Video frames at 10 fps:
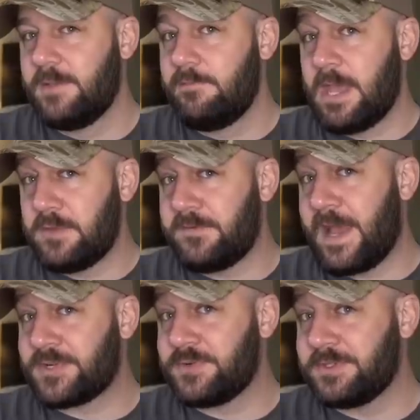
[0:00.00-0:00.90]

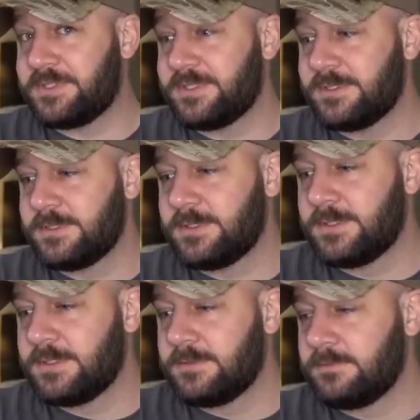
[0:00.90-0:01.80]
Manufacturers?
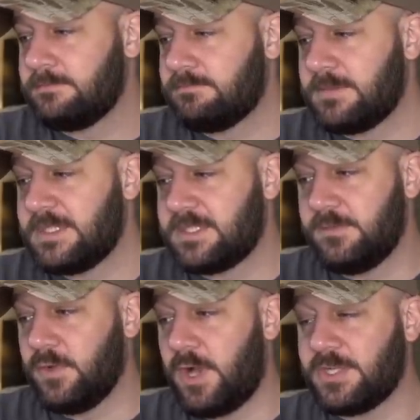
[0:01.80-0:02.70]

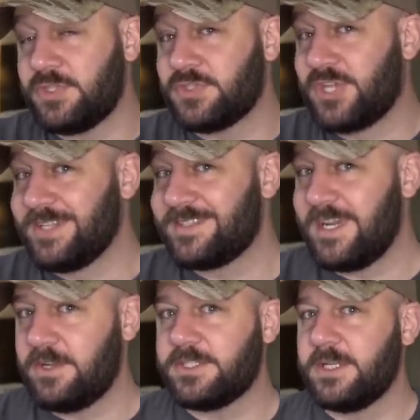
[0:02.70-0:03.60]
Civil lawsuits? Gun
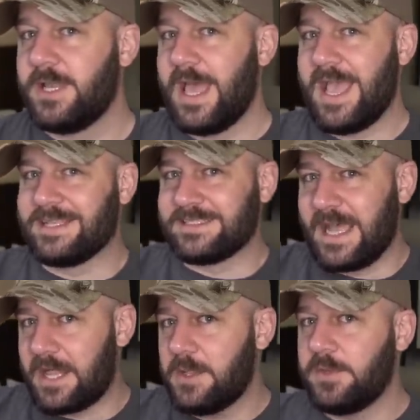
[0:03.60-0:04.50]
sellers?
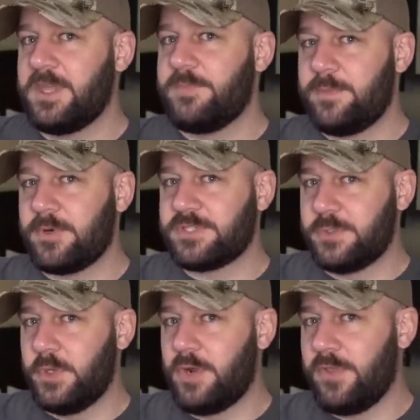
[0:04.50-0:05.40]
Exactly what they've been
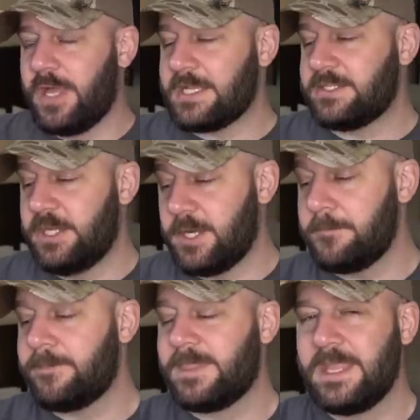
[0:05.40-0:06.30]
pursuing over the last
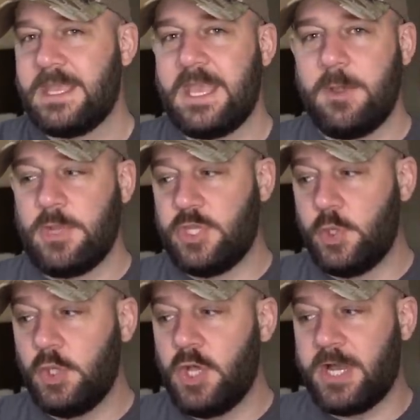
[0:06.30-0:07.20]
year? When
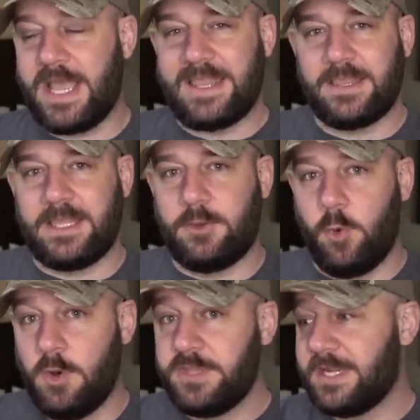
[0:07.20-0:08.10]
you look at the
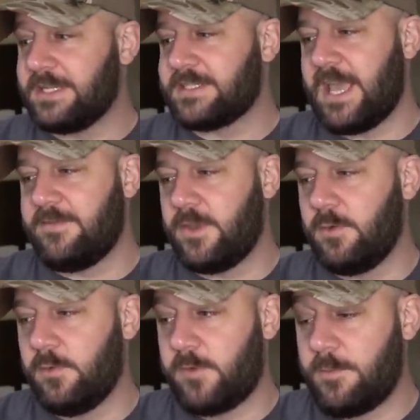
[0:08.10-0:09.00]
quote that I just gave
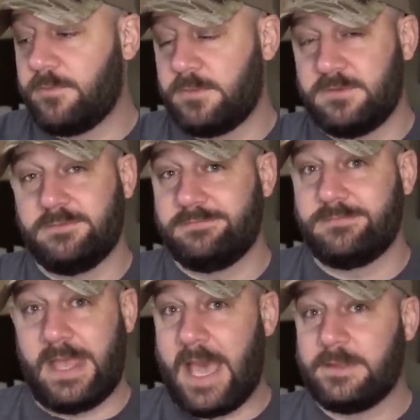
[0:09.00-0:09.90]
you from
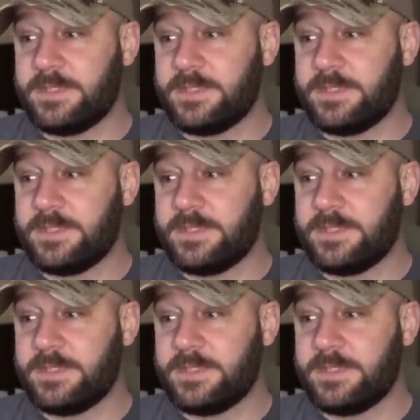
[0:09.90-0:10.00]
Adams